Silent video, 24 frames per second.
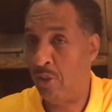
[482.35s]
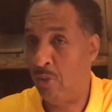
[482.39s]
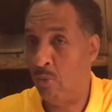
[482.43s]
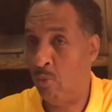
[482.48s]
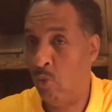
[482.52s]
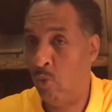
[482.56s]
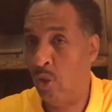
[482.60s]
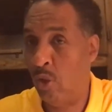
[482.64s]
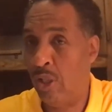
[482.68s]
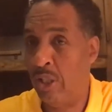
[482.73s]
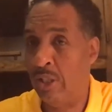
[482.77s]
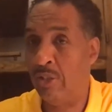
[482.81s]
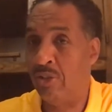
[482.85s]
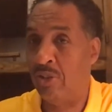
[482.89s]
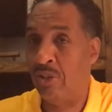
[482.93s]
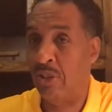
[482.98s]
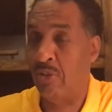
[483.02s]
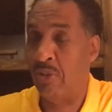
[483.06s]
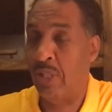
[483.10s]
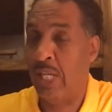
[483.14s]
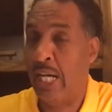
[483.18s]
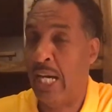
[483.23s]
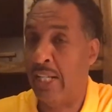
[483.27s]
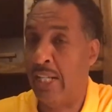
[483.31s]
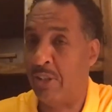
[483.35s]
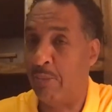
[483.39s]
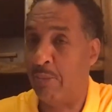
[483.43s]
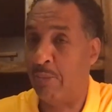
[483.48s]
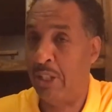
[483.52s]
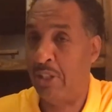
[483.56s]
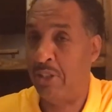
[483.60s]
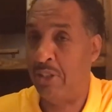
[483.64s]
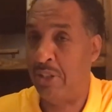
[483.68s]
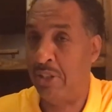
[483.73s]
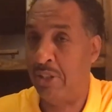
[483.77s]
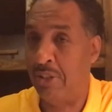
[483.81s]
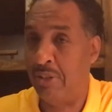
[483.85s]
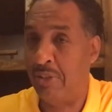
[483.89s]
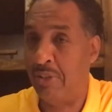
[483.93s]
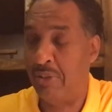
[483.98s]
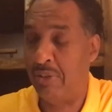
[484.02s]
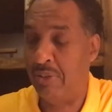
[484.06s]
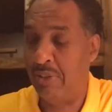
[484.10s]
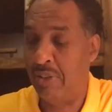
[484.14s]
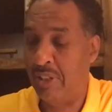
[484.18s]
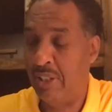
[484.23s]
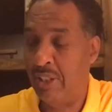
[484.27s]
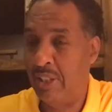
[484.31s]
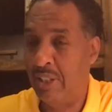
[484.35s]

than one, so it has to be two.